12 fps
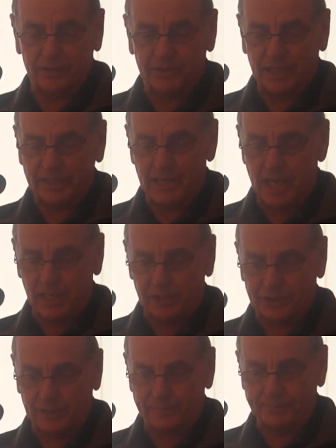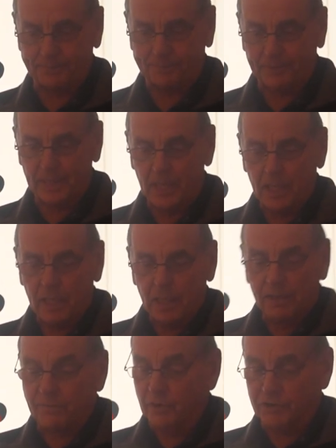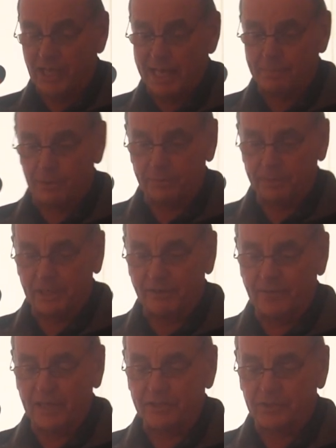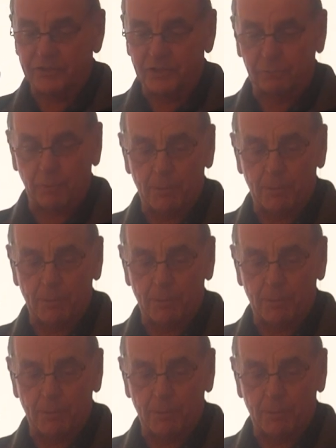and technology. For example, innovations in